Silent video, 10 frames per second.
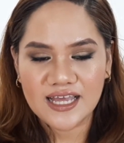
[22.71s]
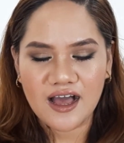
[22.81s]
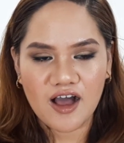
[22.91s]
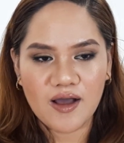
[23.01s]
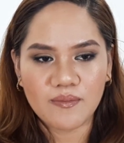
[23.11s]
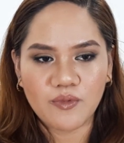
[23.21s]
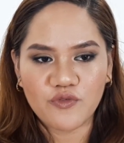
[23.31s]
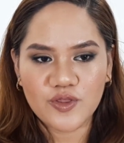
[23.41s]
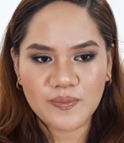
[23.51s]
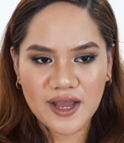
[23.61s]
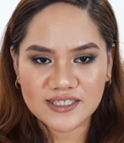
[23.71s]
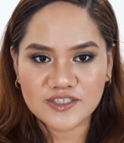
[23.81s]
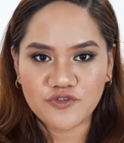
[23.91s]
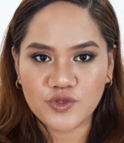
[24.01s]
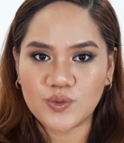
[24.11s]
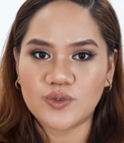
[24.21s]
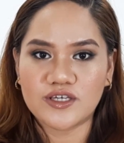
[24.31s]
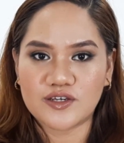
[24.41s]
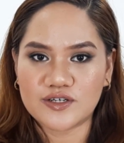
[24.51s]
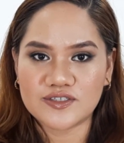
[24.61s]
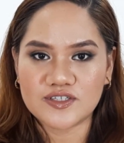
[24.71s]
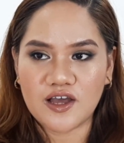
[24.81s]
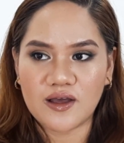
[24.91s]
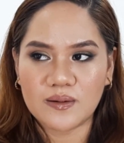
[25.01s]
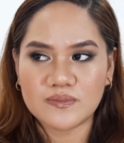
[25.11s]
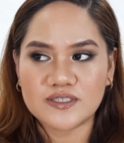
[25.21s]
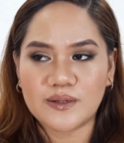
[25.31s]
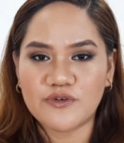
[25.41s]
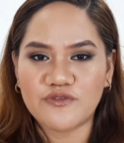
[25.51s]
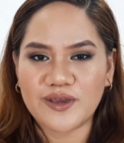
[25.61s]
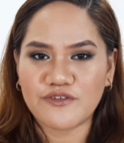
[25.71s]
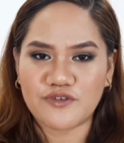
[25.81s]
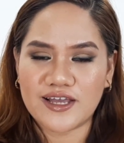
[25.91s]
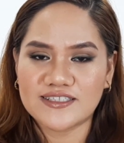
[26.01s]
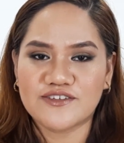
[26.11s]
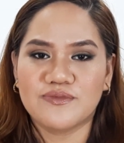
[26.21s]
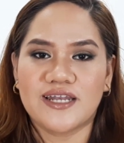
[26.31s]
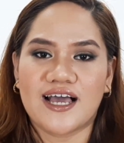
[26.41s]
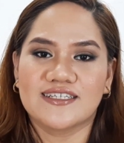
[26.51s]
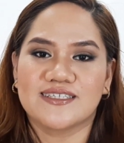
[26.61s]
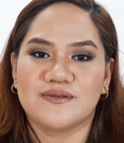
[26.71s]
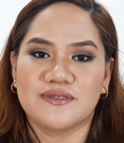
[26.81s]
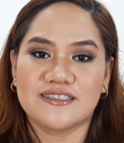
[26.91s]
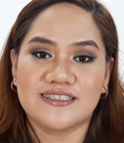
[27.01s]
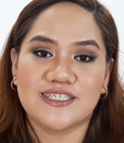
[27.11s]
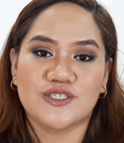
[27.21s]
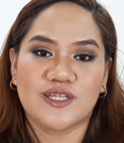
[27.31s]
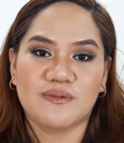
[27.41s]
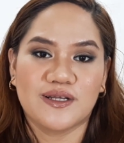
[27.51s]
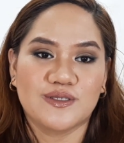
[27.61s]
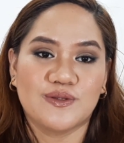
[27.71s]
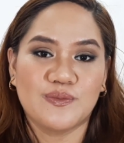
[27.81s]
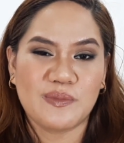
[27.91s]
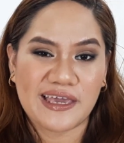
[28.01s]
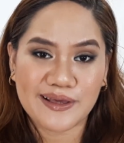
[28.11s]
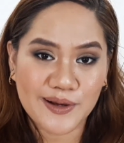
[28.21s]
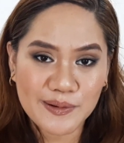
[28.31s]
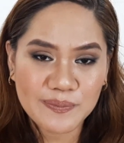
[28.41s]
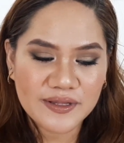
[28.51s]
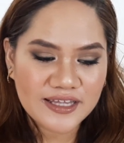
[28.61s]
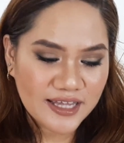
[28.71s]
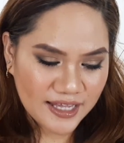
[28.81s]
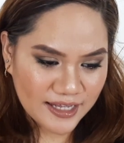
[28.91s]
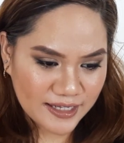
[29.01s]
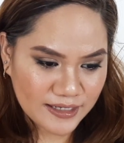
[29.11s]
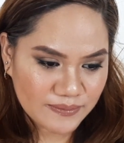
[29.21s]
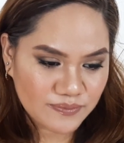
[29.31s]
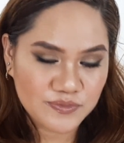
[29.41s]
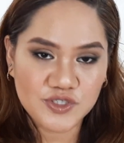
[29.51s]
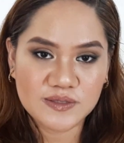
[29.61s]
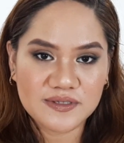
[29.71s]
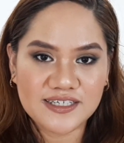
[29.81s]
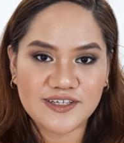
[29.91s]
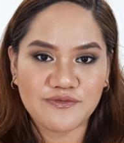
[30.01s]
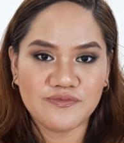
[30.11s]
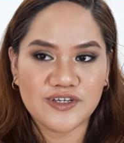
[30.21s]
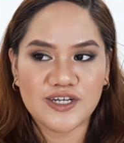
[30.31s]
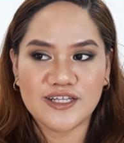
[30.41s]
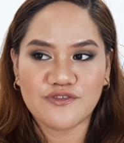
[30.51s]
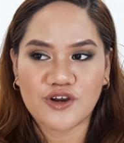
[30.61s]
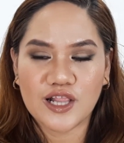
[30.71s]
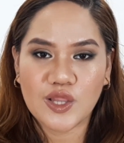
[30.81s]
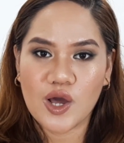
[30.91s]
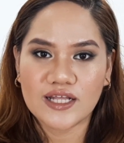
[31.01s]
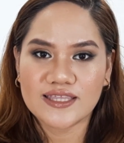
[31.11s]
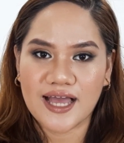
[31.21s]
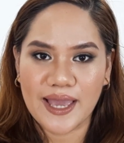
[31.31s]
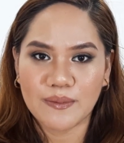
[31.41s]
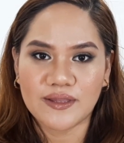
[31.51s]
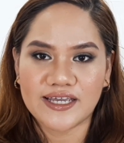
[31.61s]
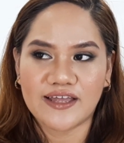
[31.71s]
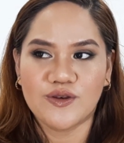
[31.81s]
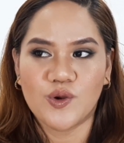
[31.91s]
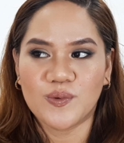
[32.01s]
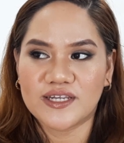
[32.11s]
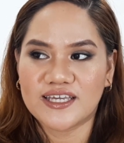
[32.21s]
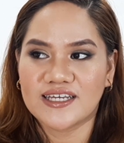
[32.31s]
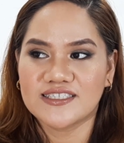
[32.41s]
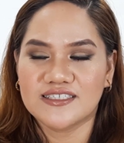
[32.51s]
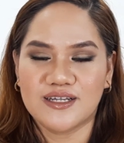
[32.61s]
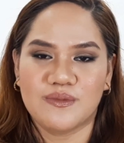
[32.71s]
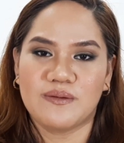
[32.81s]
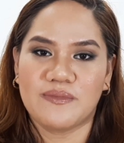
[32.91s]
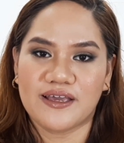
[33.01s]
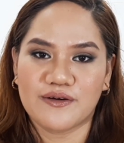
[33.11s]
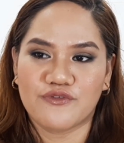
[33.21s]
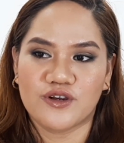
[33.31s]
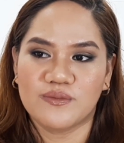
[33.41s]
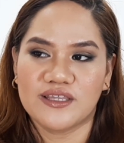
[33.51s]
Over the past few years, some of my friends have been asking me to teach them how to do makeup. Just because I've done it for a long time, like nobody has done my makeup for me.